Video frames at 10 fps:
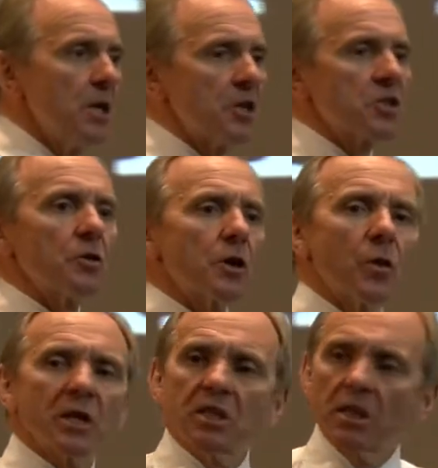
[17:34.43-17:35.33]
And so the
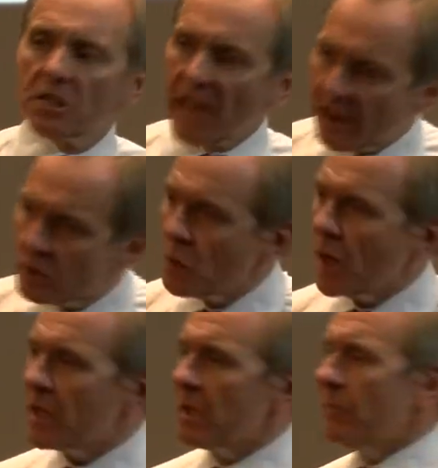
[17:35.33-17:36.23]
question is, how do
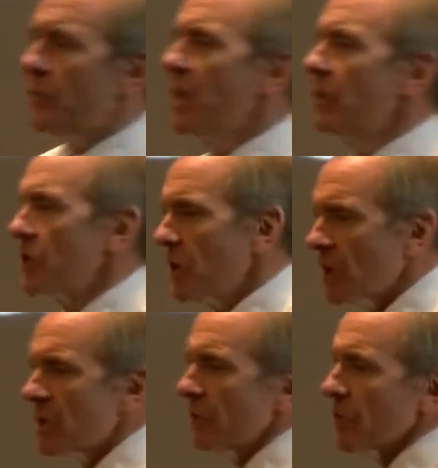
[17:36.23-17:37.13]
I give the
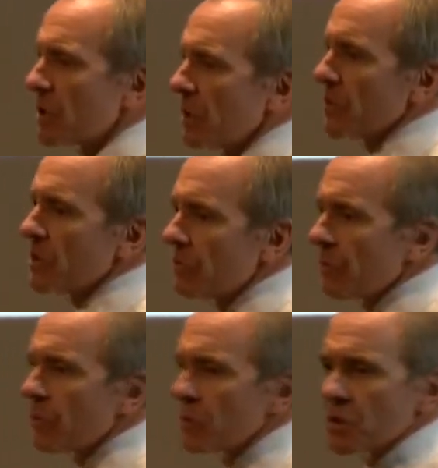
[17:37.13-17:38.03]
young civil servants of
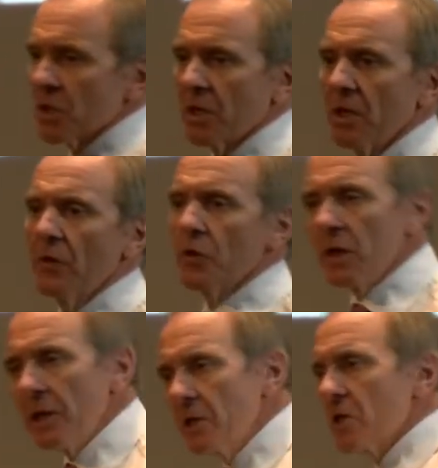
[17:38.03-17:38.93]
the future,
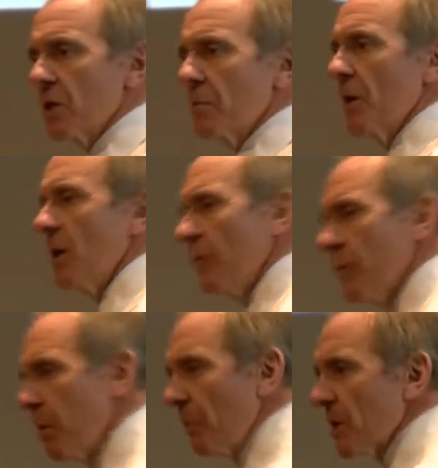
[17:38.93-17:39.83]
the leadership of
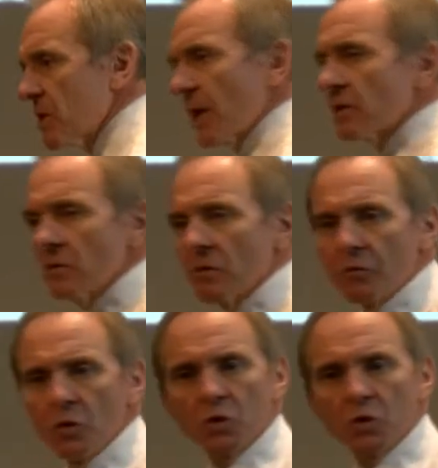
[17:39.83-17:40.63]
the public sector of the